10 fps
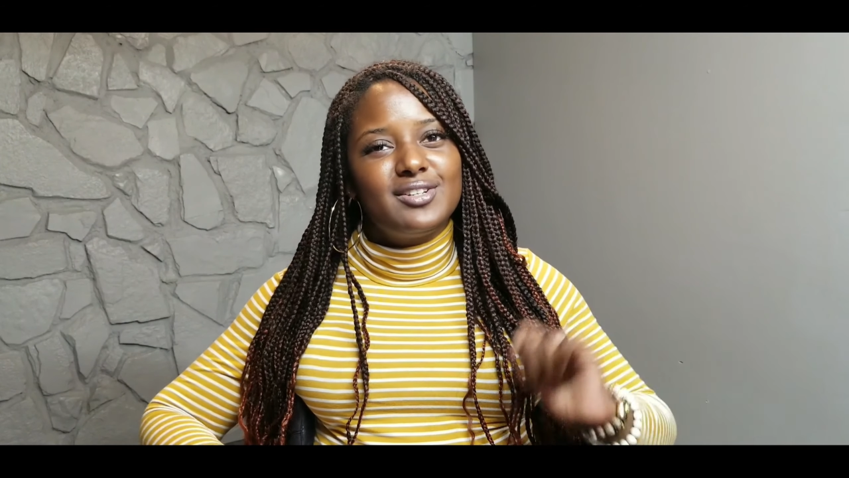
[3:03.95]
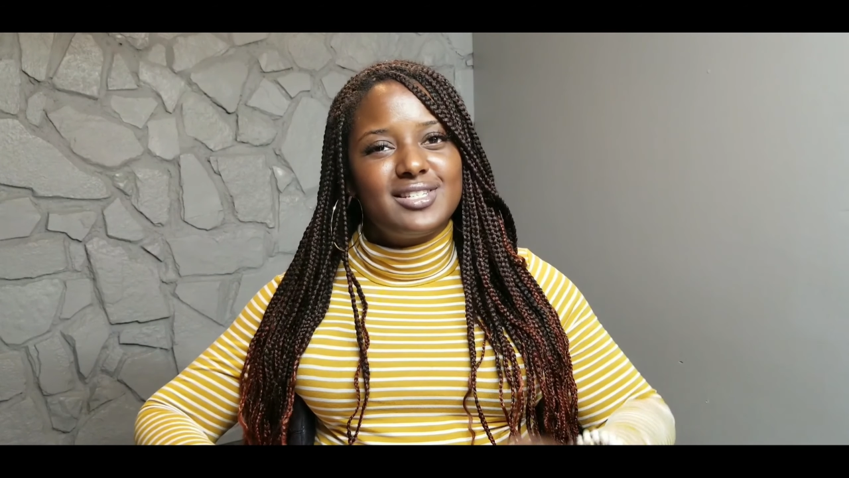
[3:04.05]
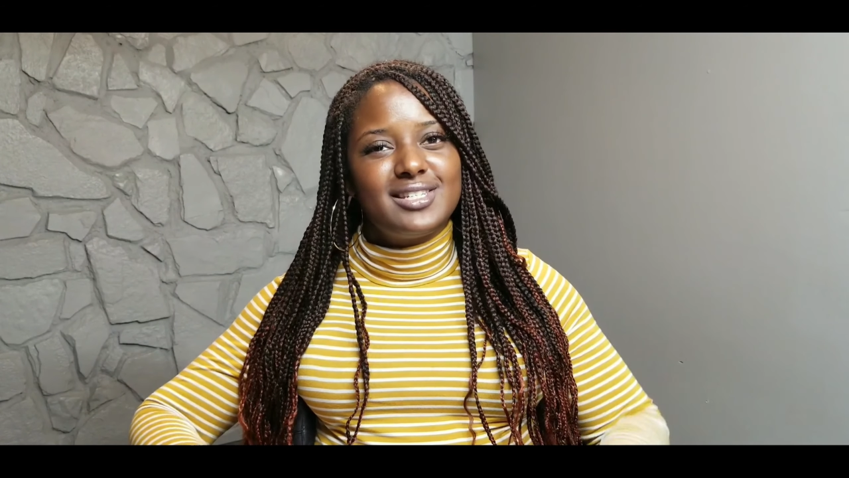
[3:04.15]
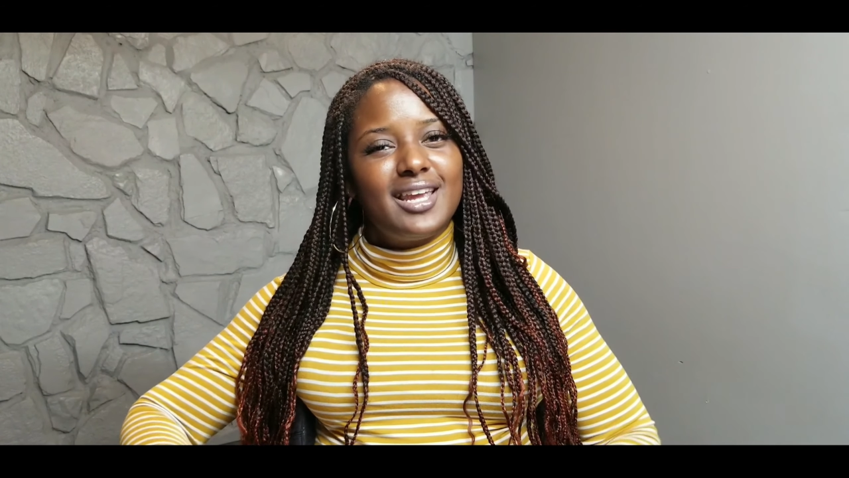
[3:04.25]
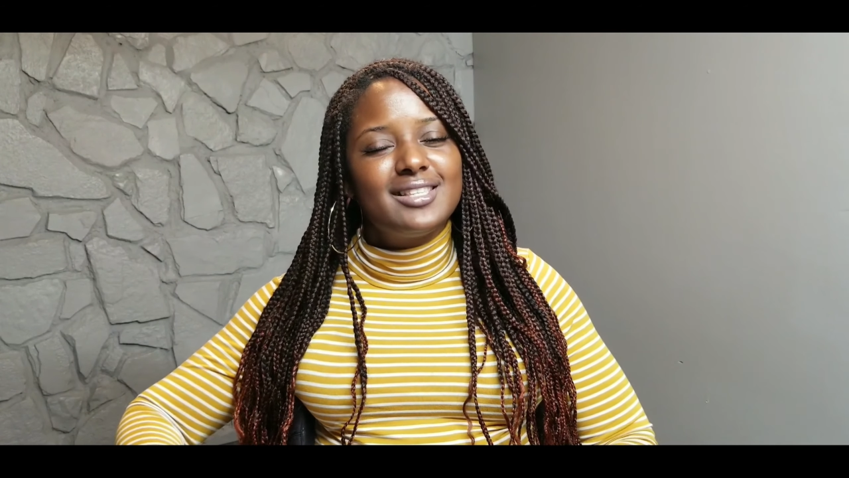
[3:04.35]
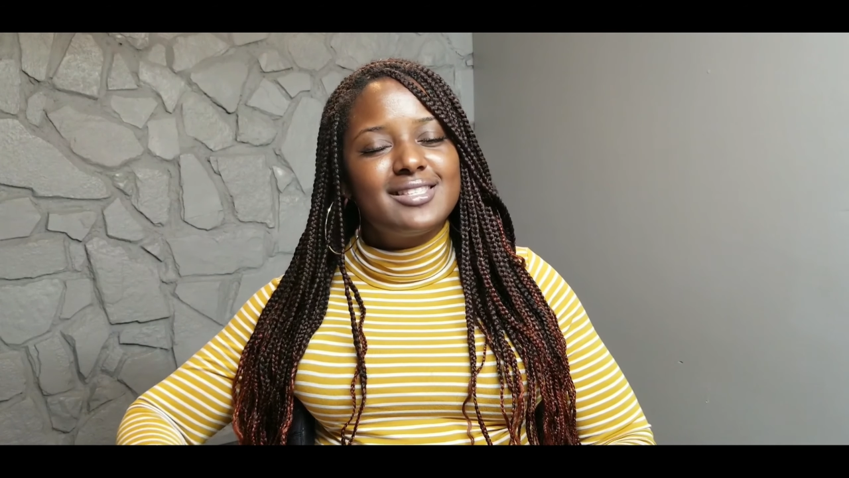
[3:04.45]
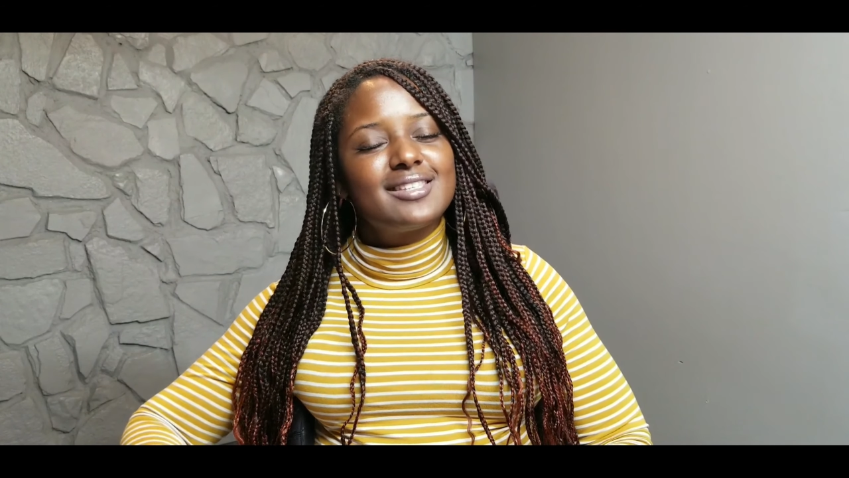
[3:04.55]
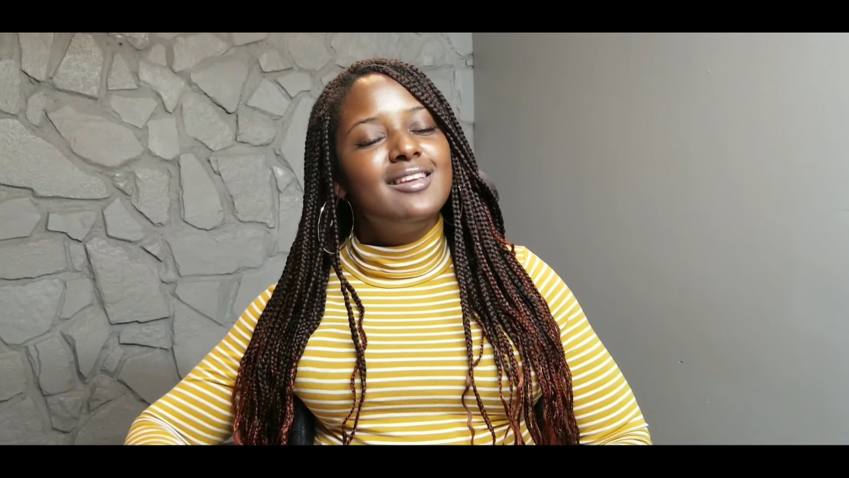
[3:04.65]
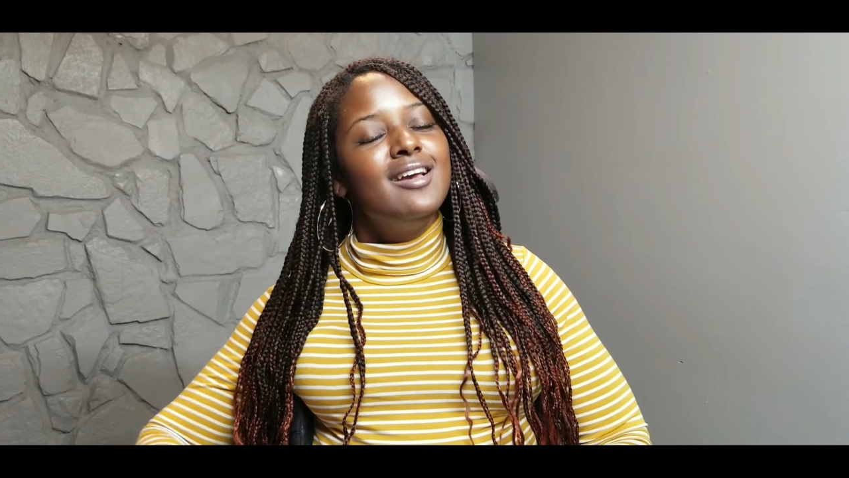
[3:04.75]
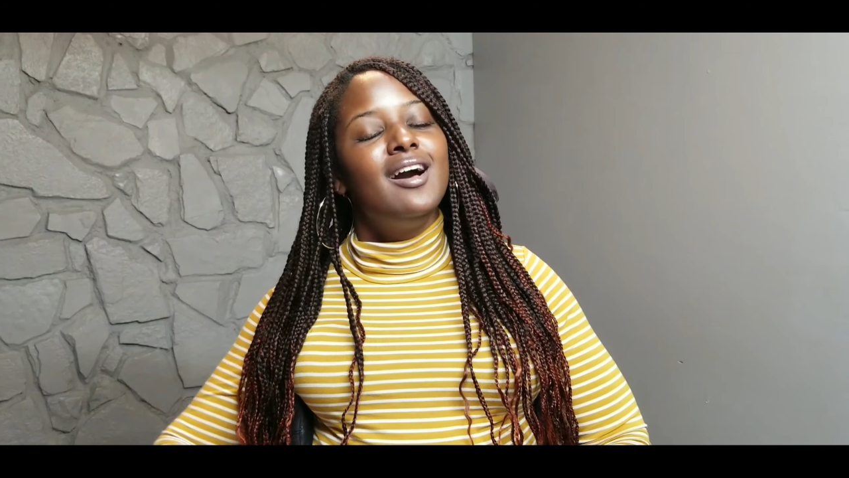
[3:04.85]
states,
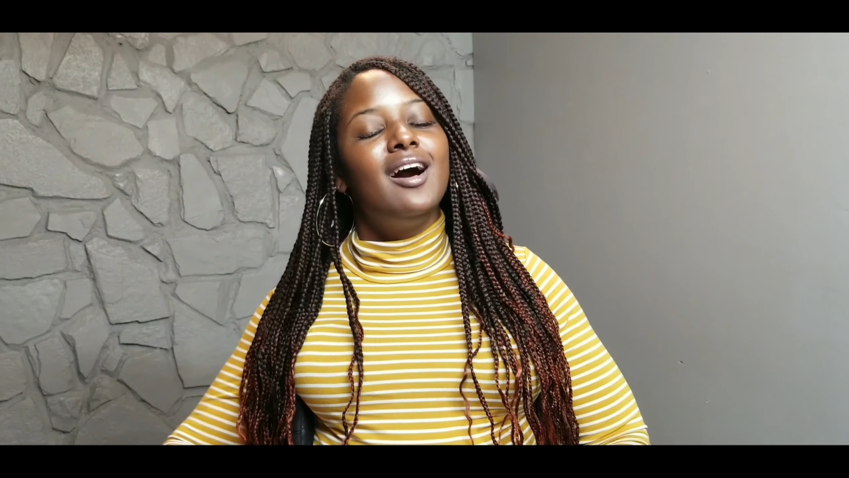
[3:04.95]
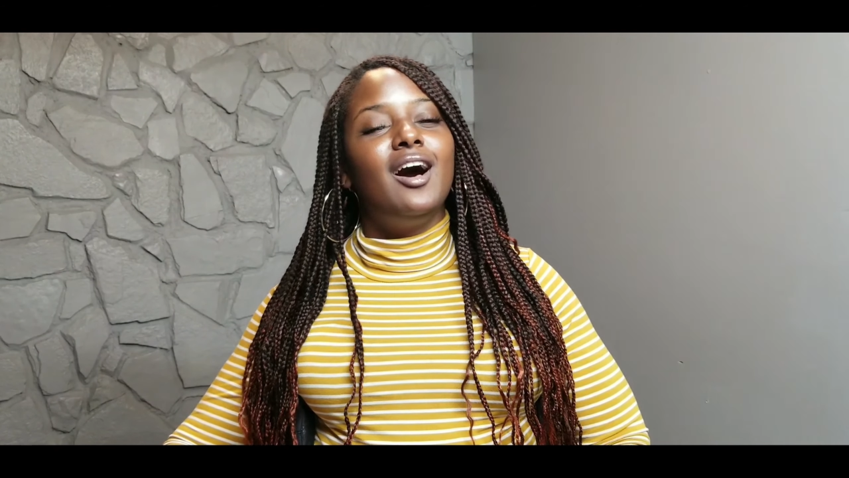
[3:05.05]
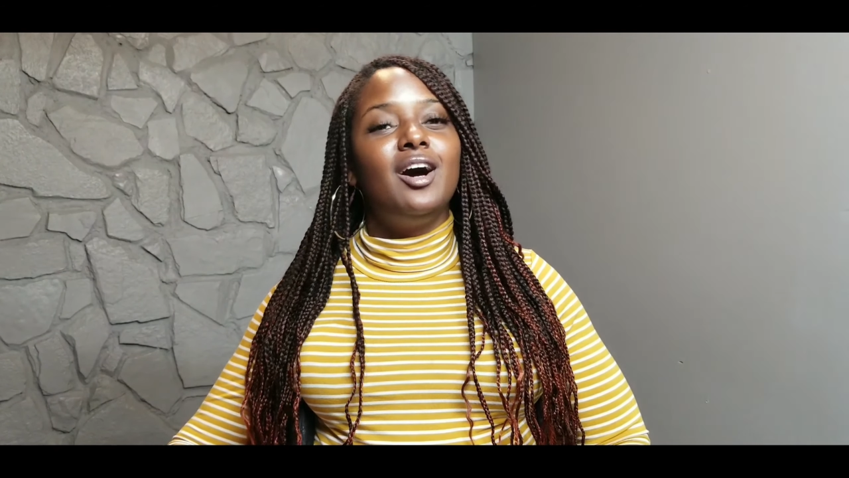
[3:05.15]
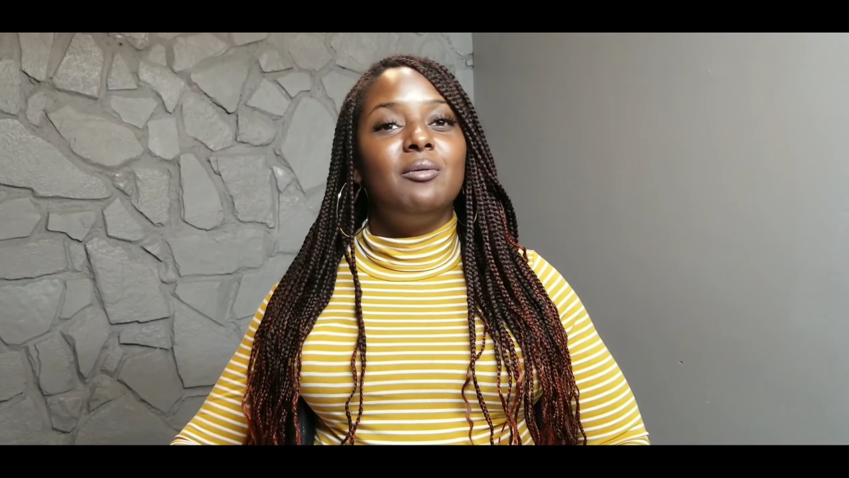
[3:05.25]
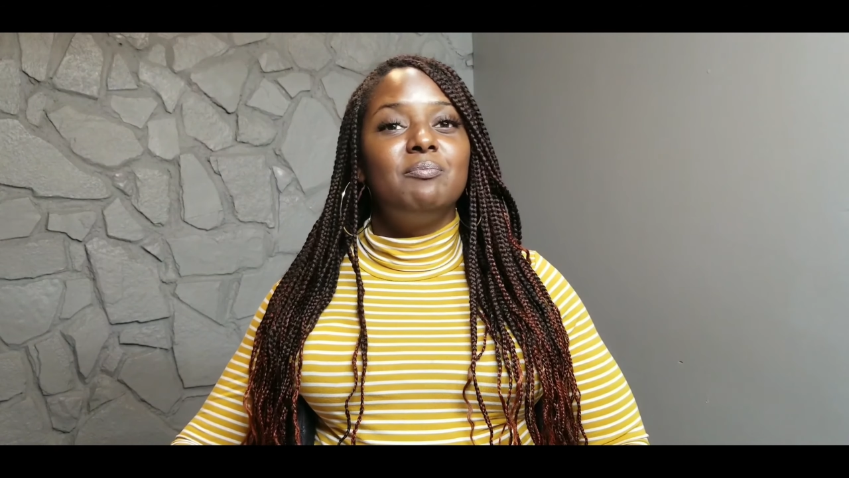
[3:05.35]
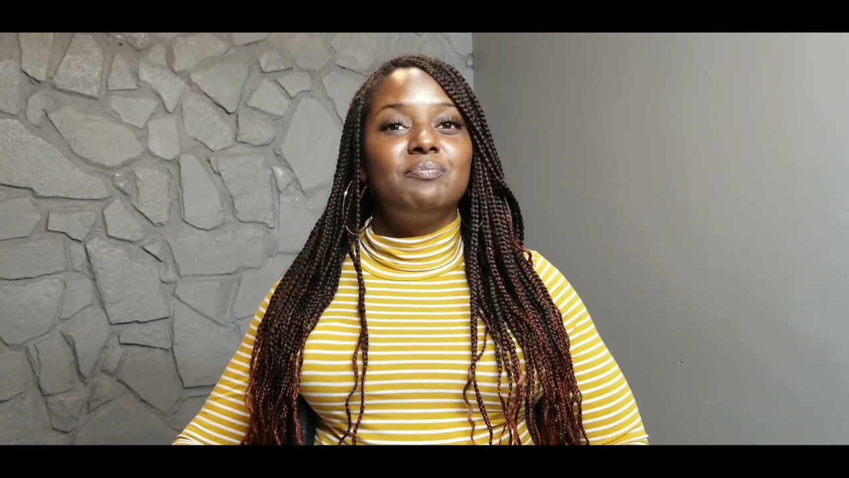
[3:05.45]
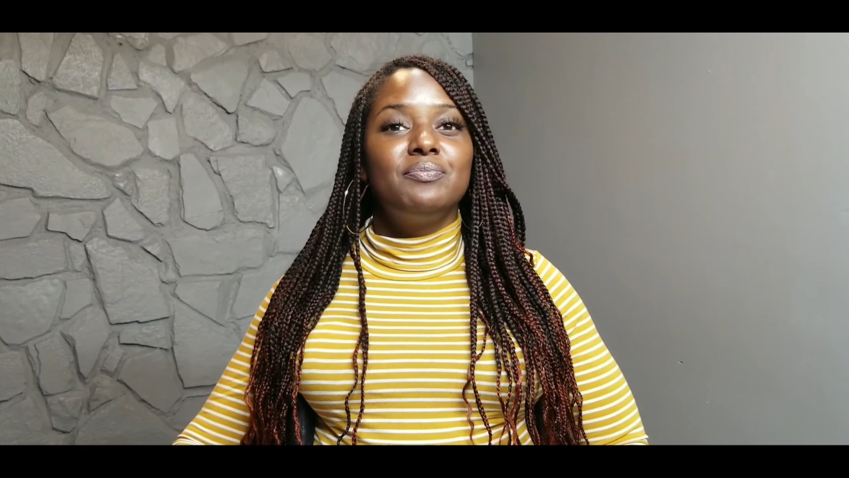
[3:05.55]
5